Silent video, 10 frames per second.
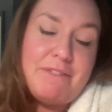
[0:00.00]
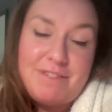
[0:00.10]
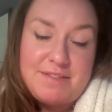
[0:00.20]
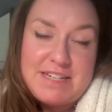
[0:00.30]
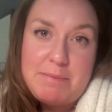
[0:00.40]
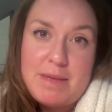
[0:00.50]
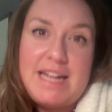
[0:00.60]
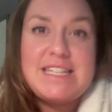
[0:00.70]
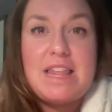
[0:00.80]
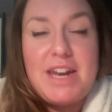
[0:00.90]
for 15
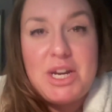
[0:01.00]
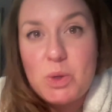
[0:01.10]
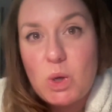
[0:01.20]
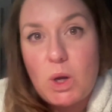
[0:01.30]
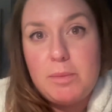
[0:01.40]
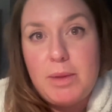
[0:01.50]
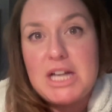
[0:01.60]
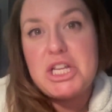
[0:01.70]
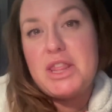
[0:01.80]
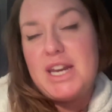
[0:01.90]
minutes and then I do a cold
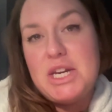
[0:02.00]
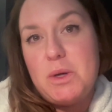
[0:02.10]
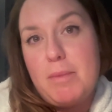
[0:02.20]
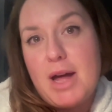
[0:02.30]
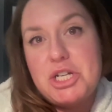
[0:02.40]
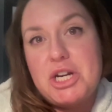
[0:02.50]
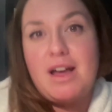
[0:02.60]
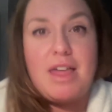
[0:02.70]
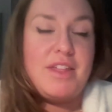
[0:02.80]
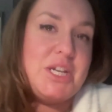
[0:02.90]
plunge and then I do a
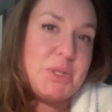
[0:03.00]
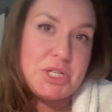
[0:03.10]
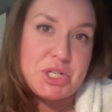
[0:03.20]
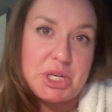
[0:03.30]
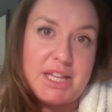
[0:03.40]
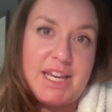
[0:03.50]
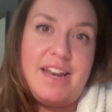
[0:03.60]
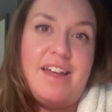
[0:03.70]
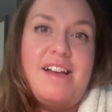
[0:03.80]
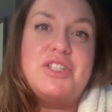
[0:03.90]
mantra and then I do a journaling.